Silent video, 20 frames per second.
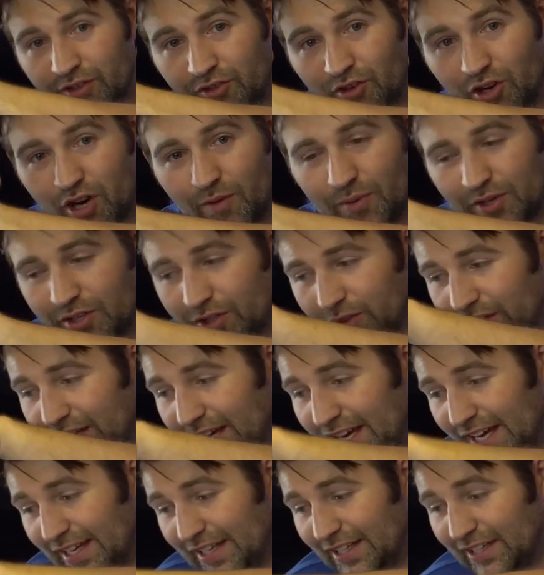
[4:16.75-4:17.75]
Drop it in your
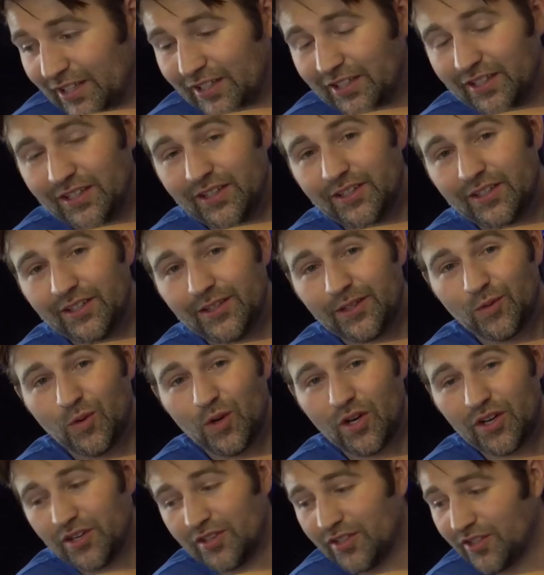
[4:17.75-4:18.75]
tank. Your
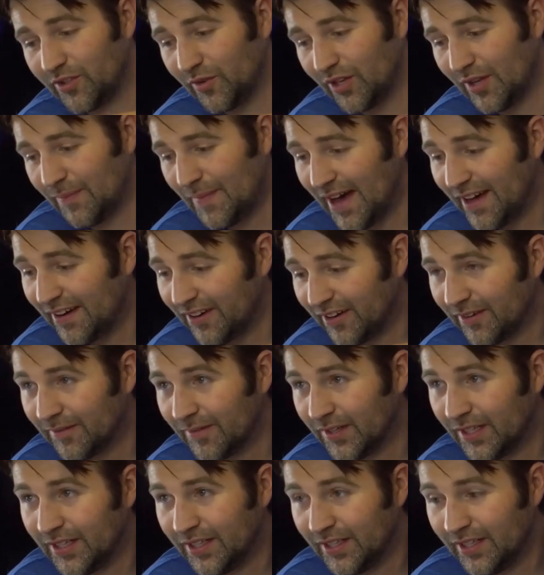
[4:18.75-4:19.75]
water doesn't really matter
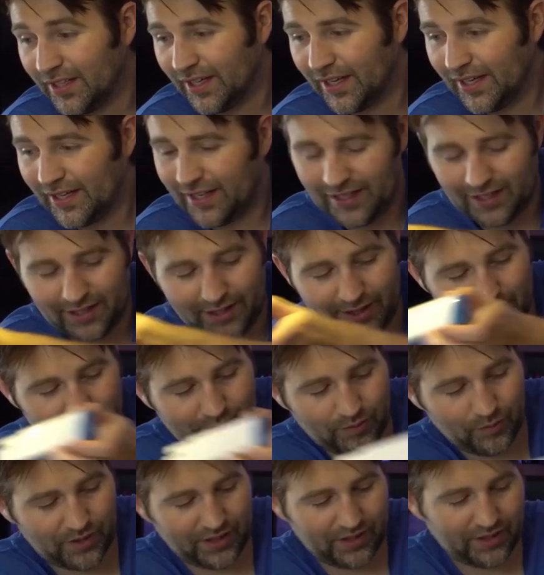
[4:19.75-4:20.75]
at
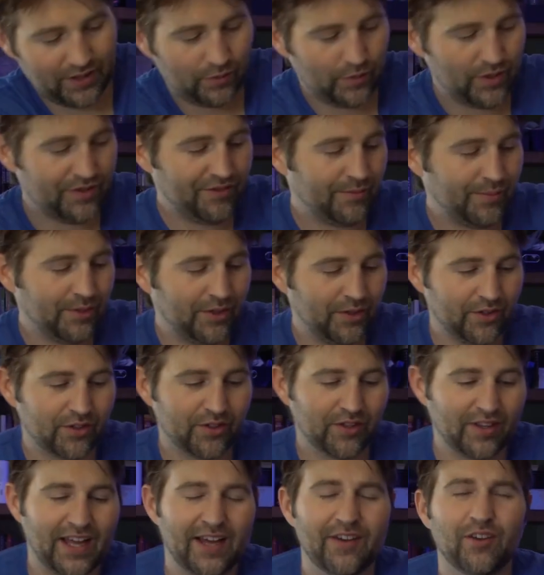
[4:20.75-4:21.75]
uh, one of the Reef Palooza
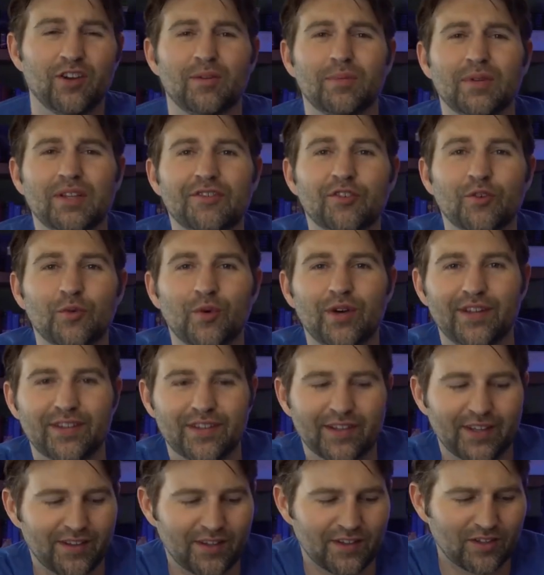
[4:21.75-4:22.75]
Orlando, I believe it
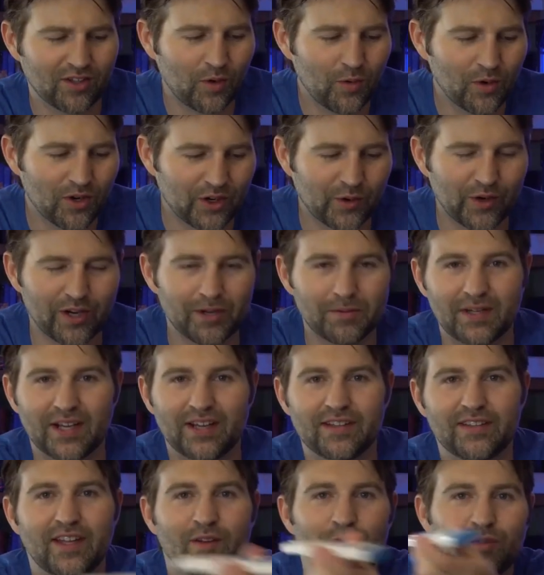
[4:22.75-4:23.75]
was. Uh, the Saltwater Aquarium
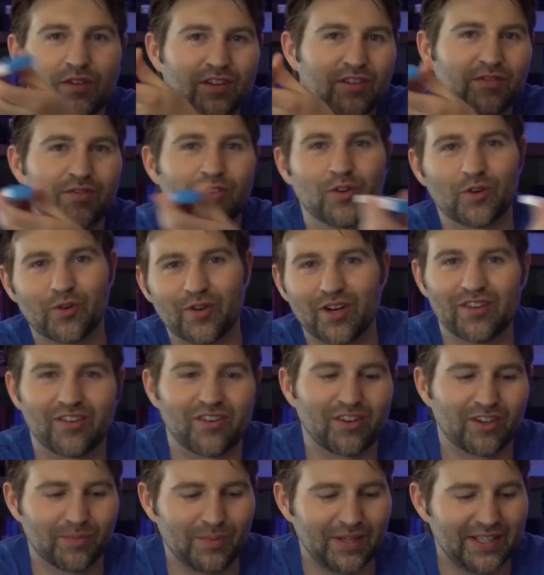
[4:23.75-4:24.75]
guys have them just floating around
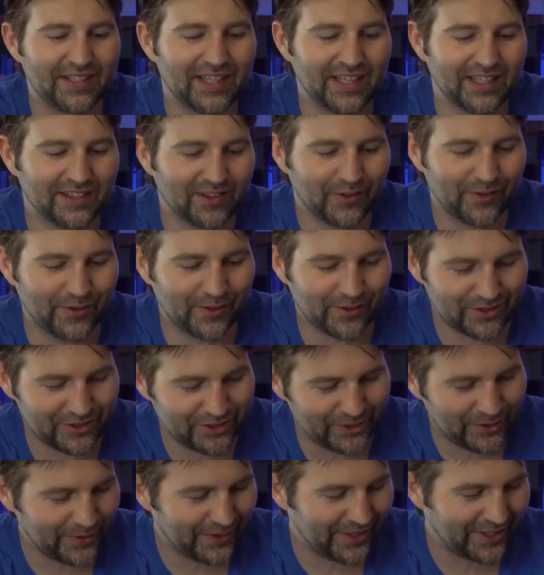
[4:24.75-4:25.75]
their display tank the whole
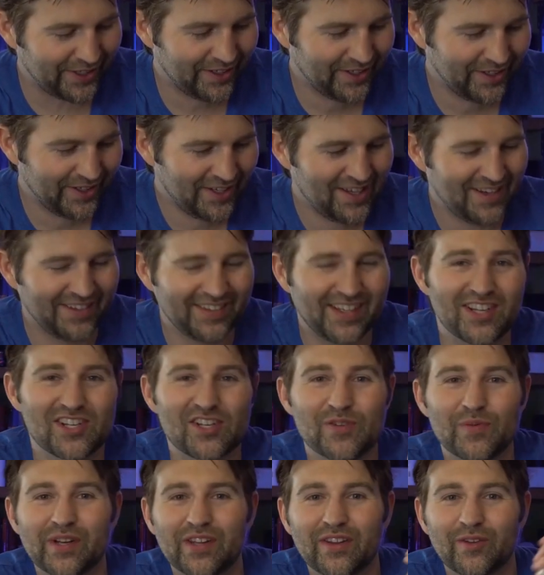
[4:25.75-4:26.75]
show, and it was
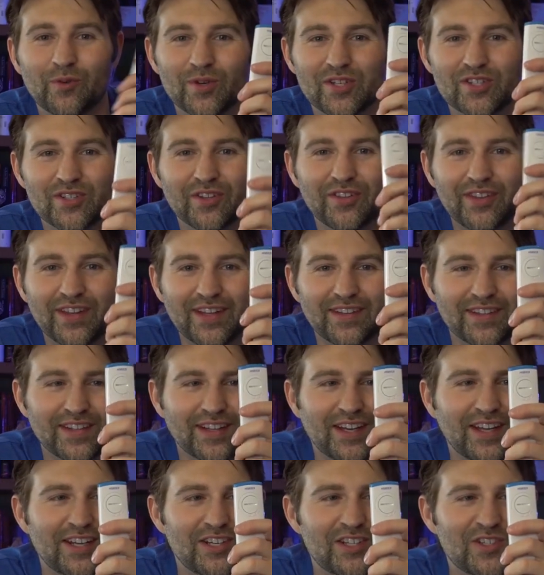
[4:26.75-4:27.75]
actually one of the original things
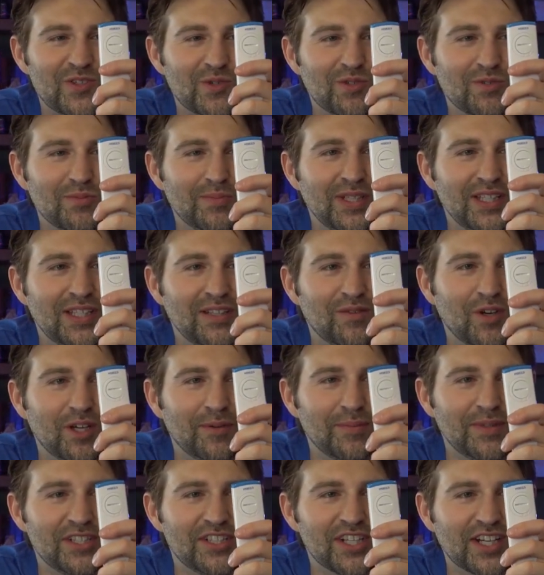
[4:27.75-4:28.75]
that kind of drew me and
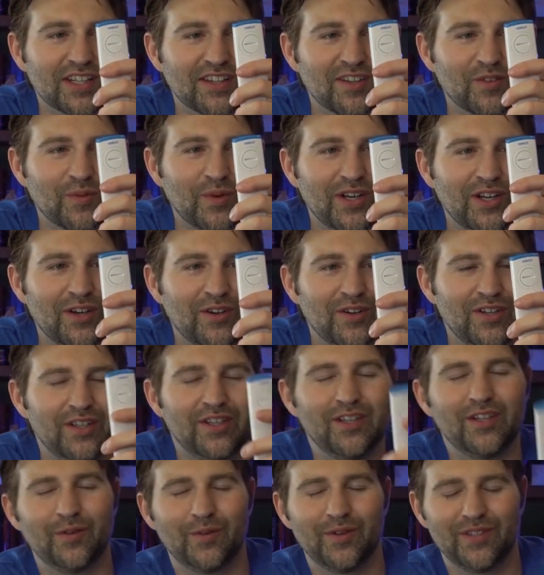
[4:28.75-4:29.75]
wanted me to check this one out,
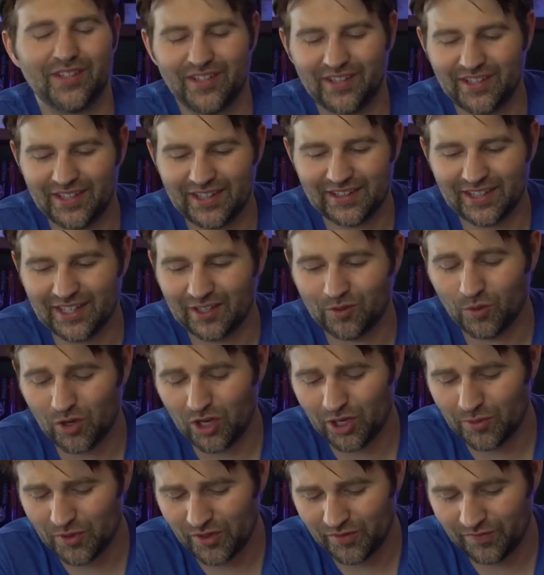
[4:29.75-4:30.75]
was just seeing that it's
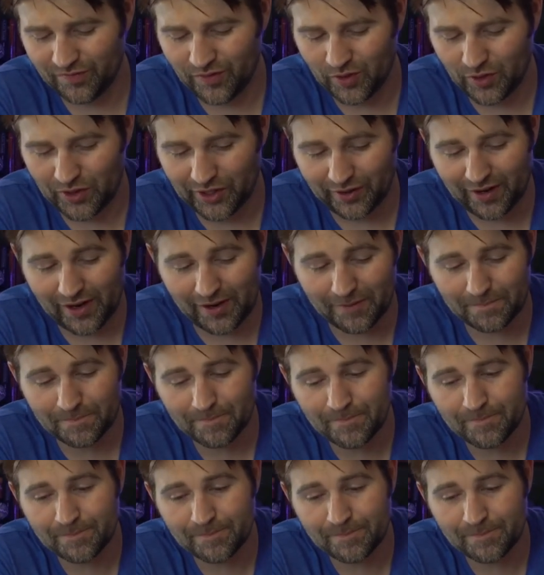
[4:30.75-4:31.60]
waterproof and floating around.